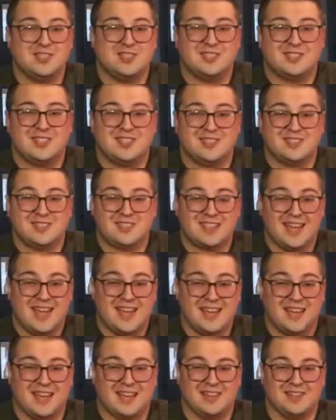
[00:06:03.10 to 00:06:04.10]
Jesus didn't
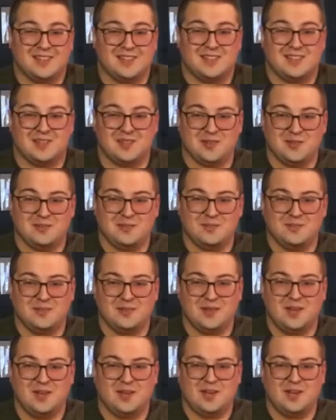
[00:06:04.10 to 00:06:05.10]
stay in the tomb.
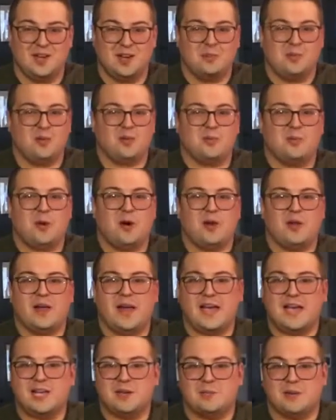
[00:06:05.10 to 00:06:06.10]
Both Paul
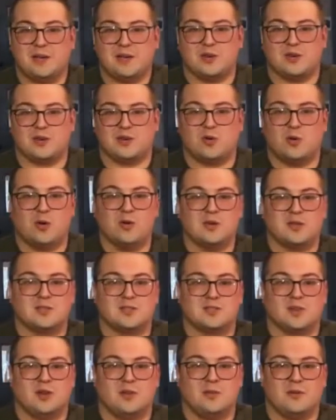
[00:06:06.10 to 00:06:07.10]
and Peter quote a
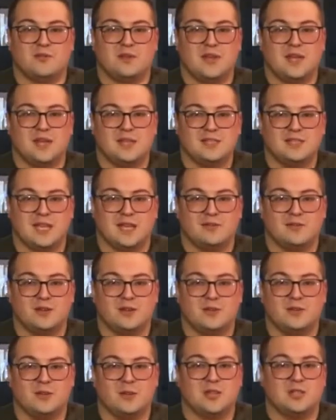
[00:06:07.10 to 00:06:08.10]
psalm of King
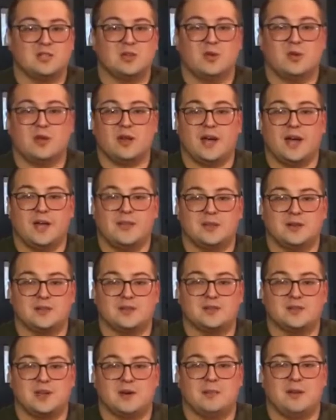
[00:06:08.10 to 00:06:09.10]
David when they told
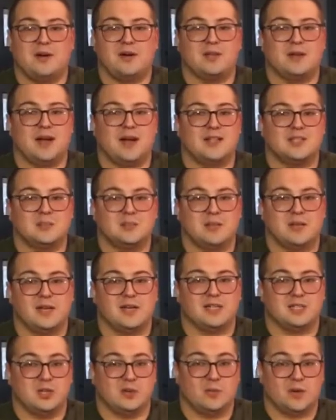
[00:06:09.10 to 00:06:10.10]
others about God's
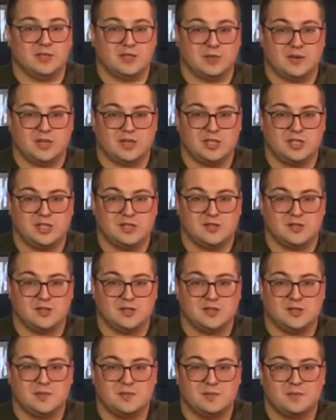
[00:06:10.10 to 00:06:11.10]
plan to resurrect
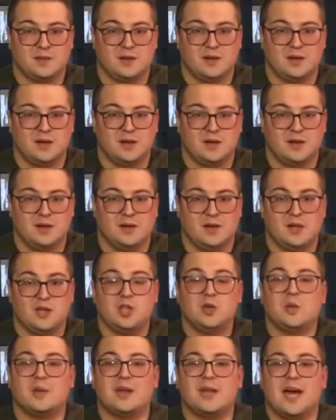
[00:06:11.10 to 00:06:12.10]
Jesus.
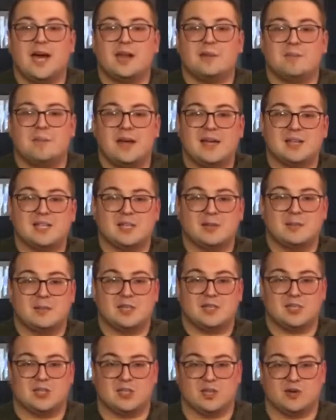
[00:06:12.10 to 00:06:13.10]
"You will not abandon
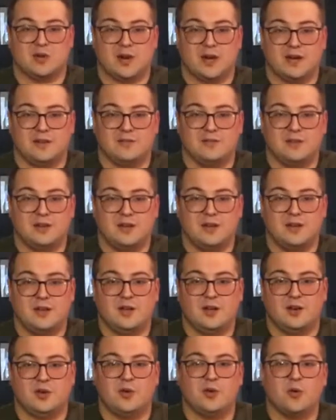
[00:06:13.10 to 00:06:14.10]
me to the grave,
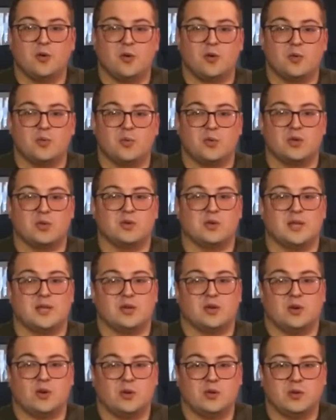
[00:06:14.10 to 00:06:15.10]
nor will you let
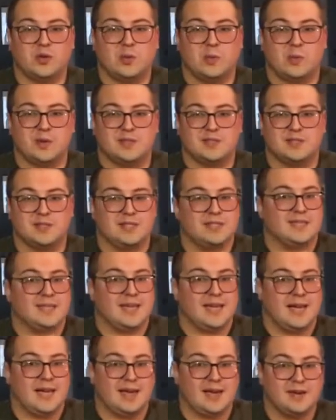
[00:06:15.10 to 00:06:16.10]
your Holy One see
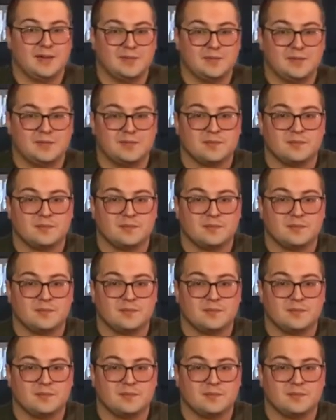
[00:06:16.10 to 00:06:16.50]
decay."